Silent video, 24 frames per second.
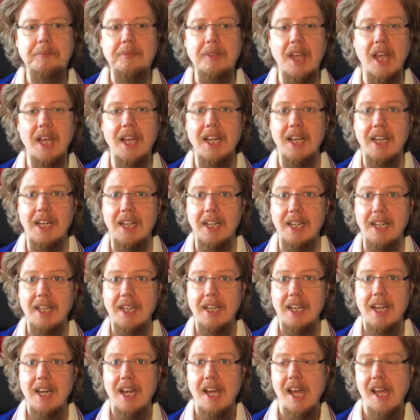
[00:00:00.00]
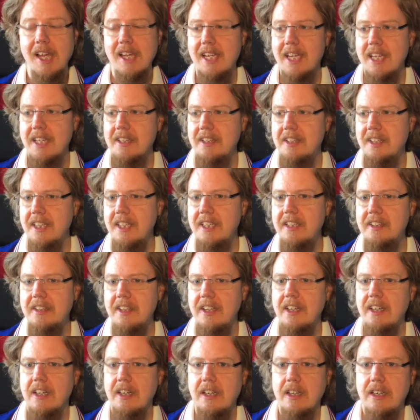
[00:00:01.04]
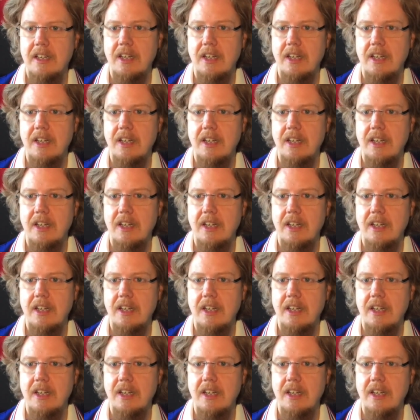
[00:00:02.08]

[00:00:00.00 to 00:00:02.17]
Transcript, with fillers: Uh, get it in there,